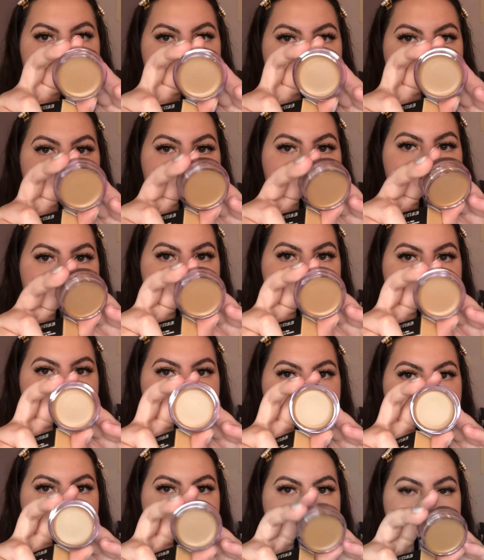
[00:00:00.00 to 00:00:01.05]
what she looks
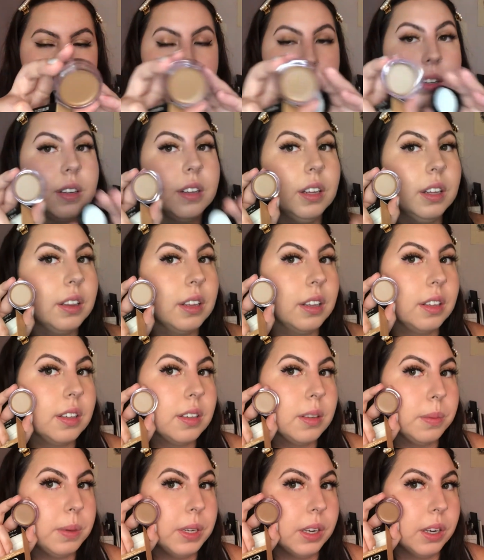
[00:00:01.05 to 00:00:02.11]
like. I think this
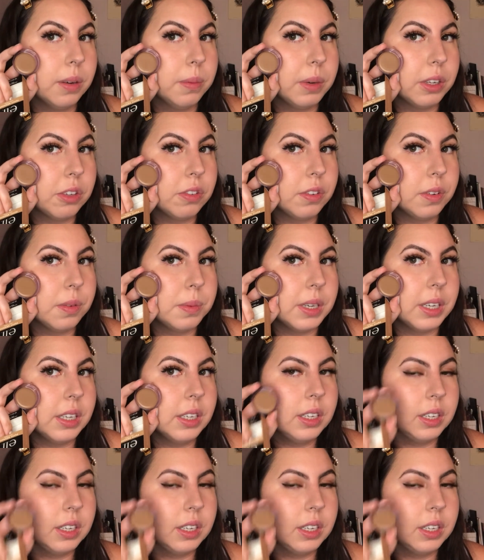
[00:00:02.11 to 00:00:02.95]
will be a good match for me.